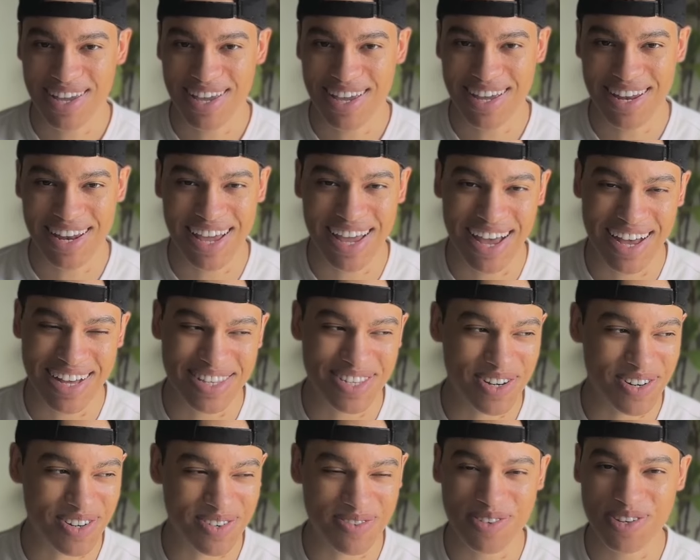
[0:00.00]
And I
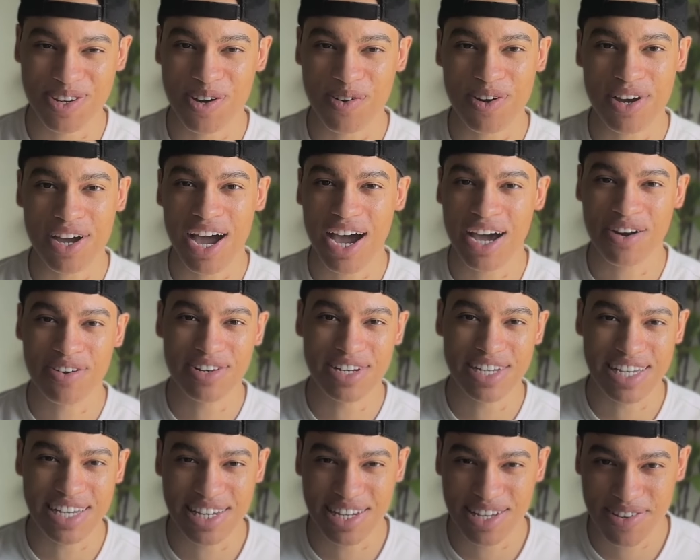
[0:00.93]
told him, you know what? I don't
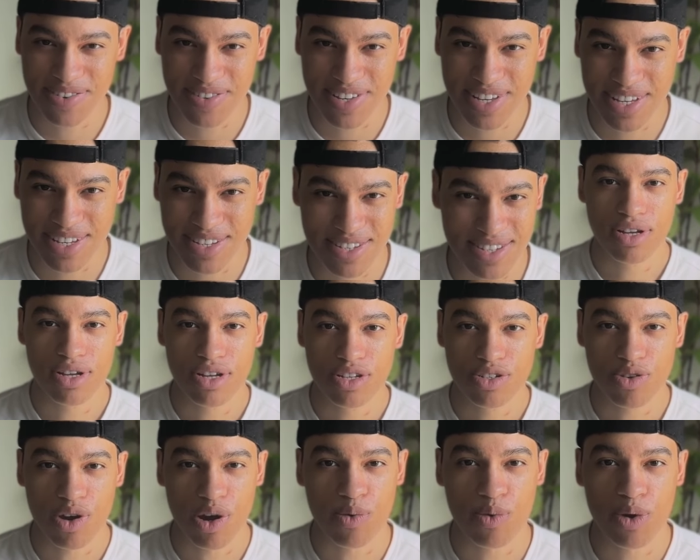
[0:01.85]
need any of this.
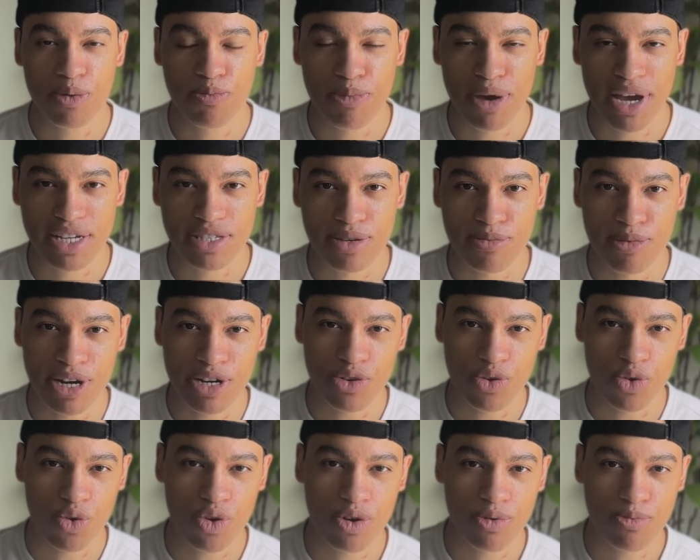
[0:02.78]
So I went back to my
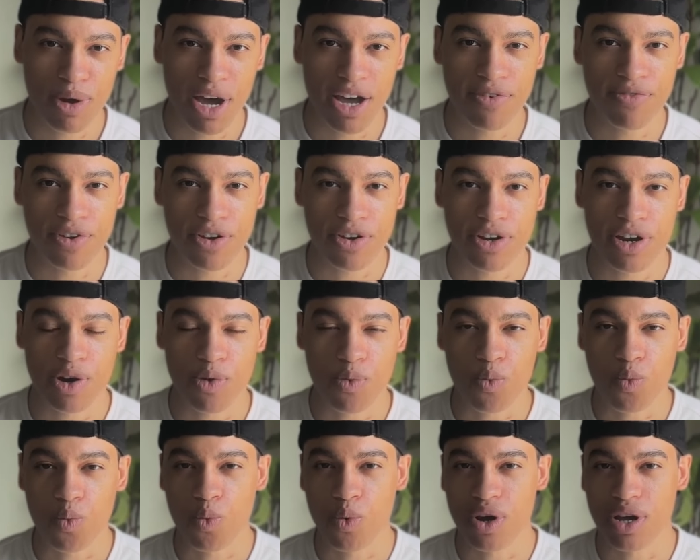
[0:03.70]
dorm. I figured out
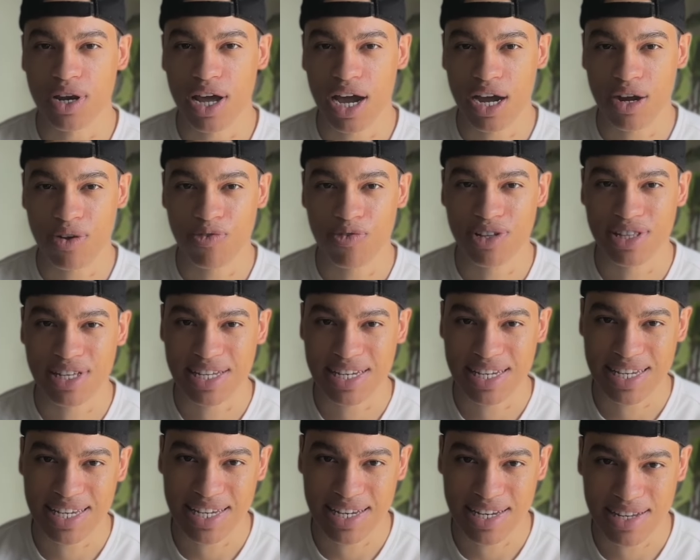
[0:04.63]
what I really
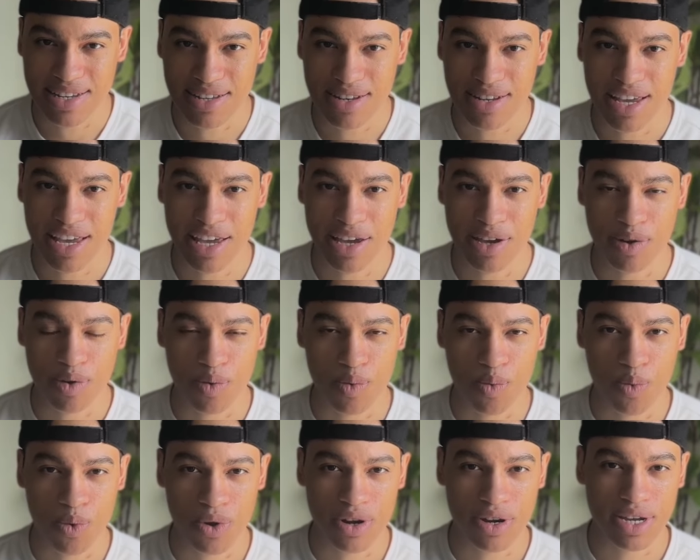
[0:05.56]
needed and
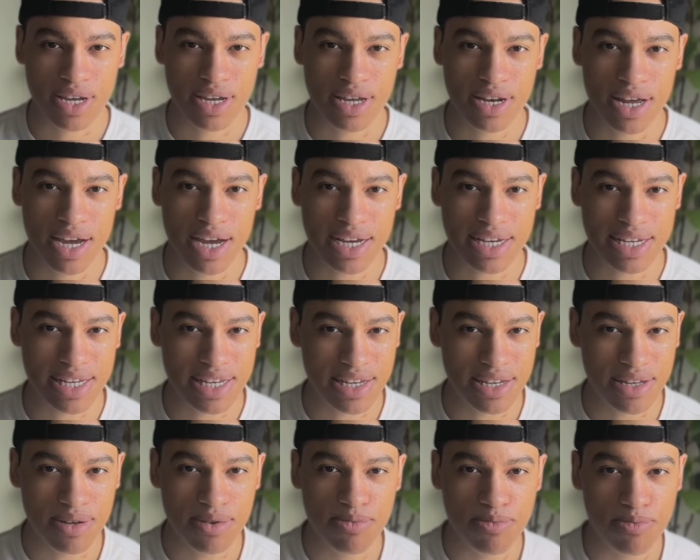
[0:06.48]
where can I
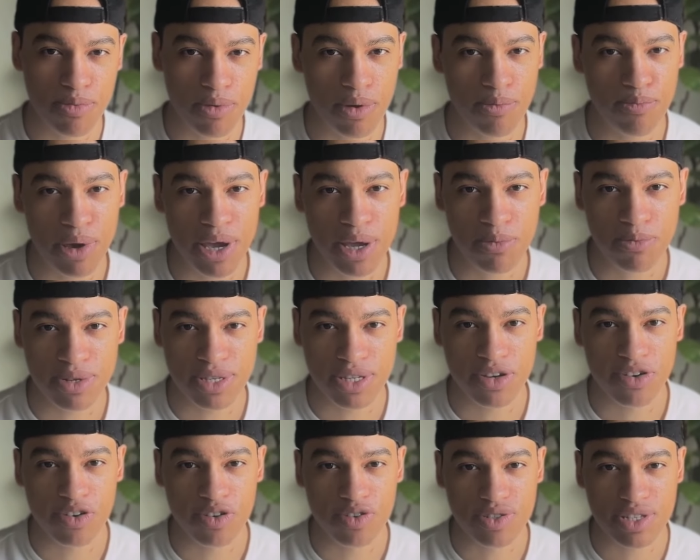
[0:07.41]
get paint
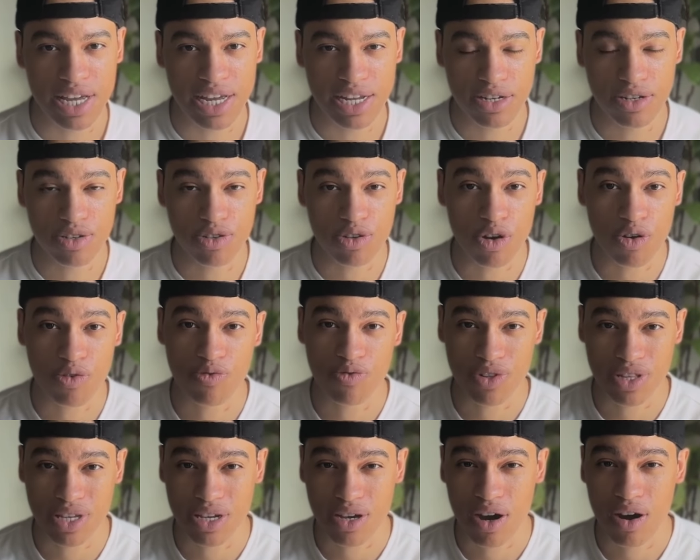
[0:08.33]
materials that don't
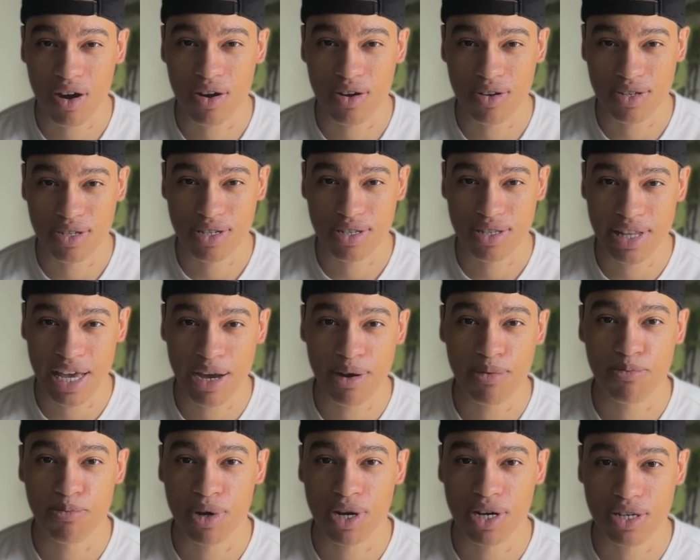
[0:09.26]
really cost
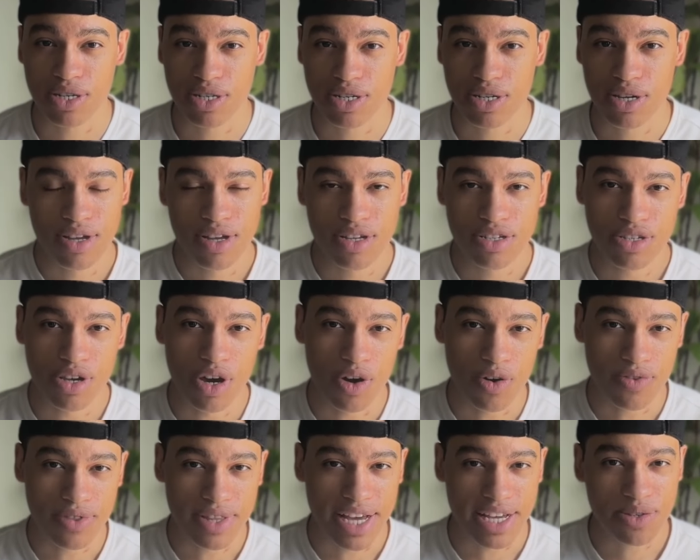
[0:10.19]
that much.
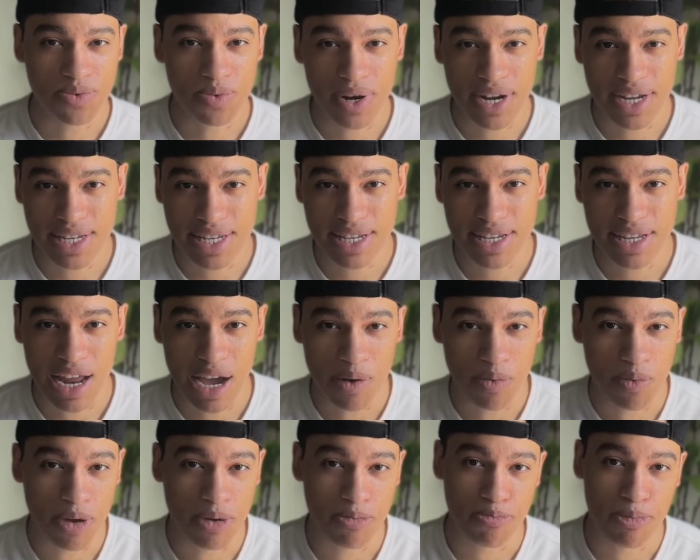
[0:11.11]
So that's what I did. I
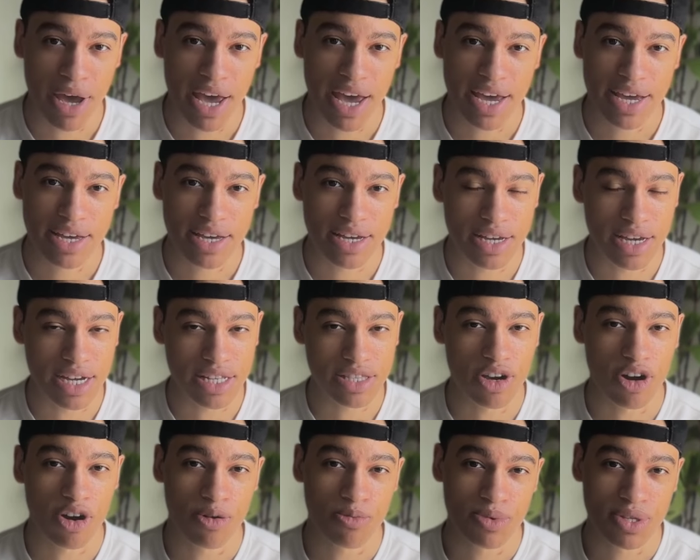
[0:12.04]
went back, got the
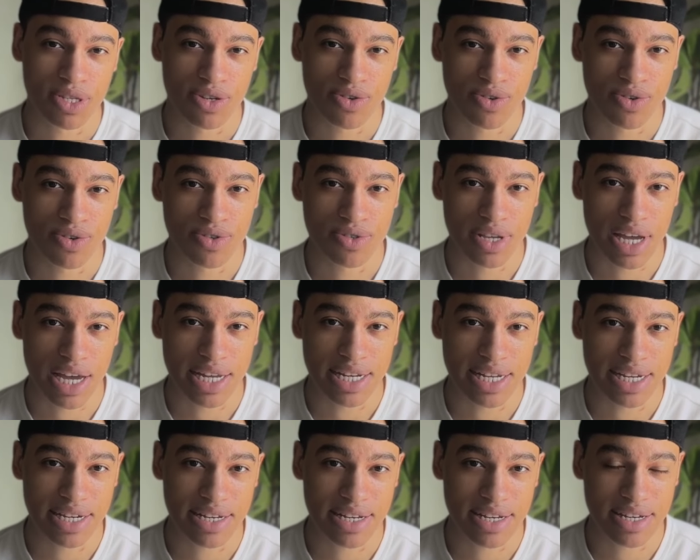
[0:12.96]
art materials I
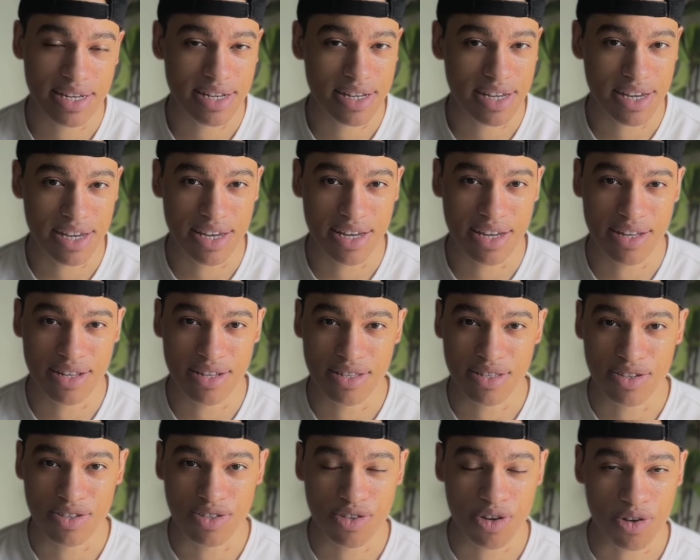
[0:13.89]
needed, and
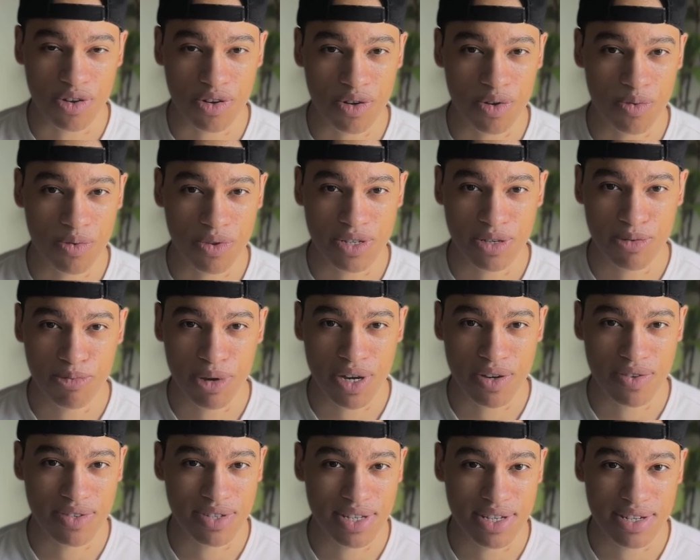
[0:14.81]
the total was
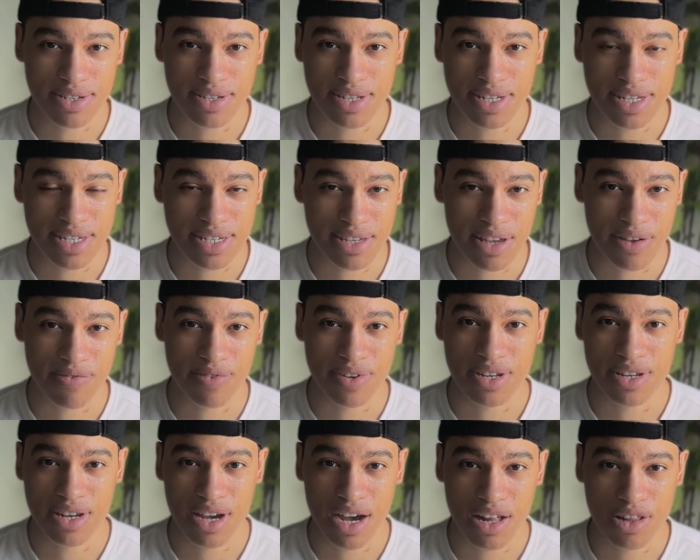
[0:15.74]
about 60
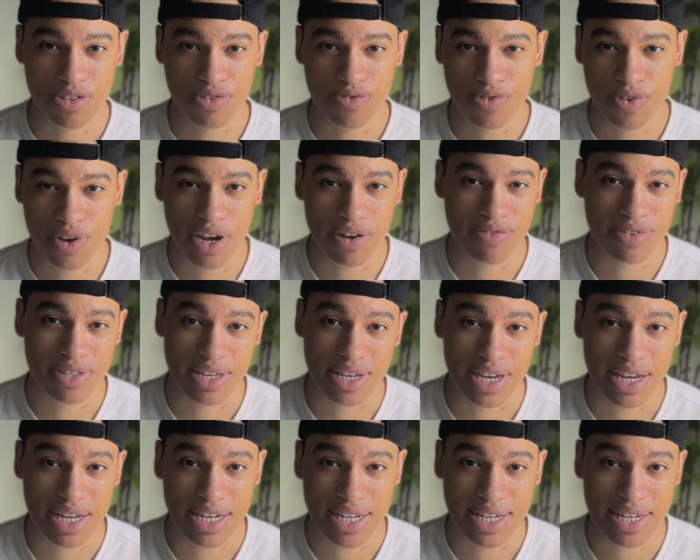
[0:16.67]
$70 for everything
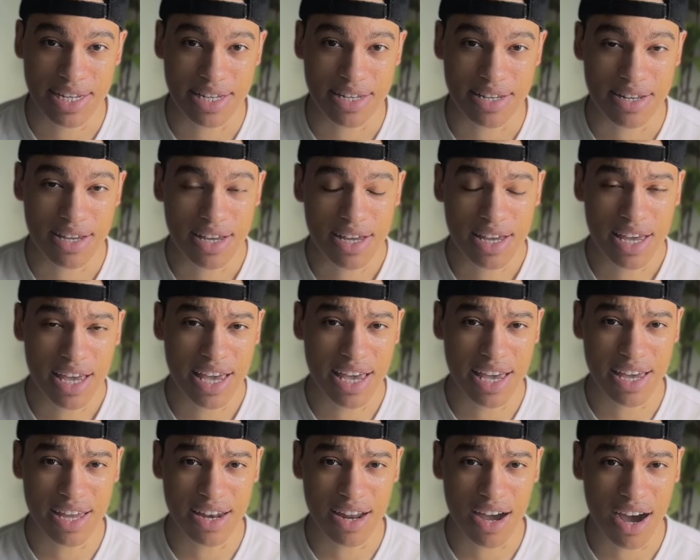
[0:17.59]
I needed.
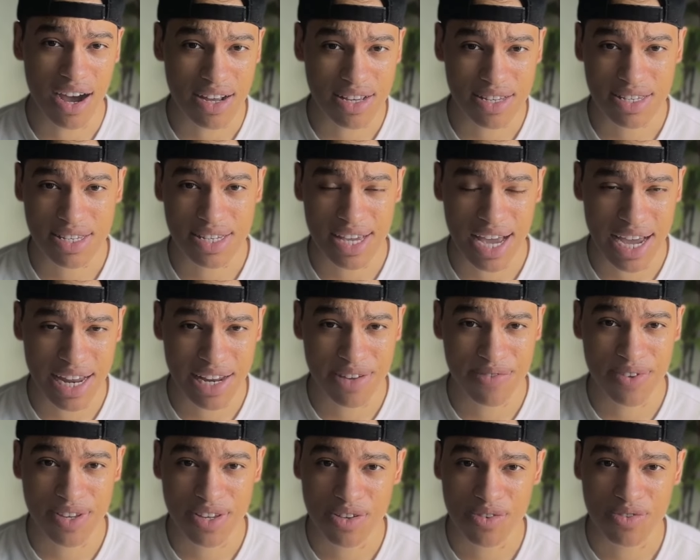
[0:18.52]
And honestly, I didn't
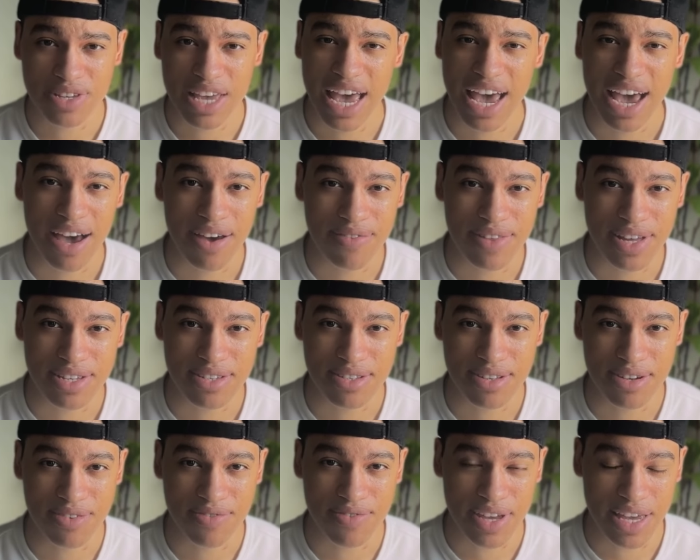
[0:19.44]
even use half that
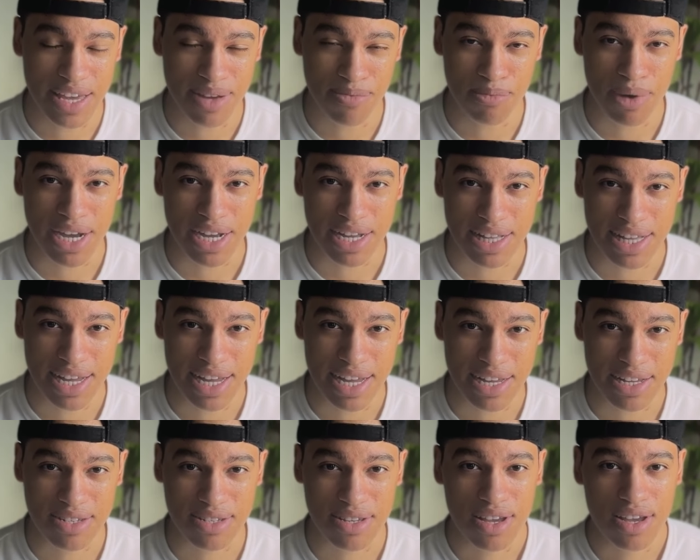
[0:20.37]
stuff in my
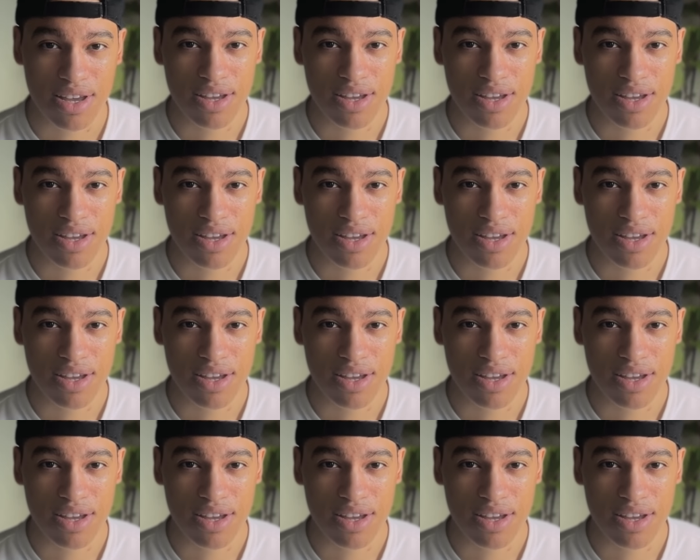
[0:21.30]
class.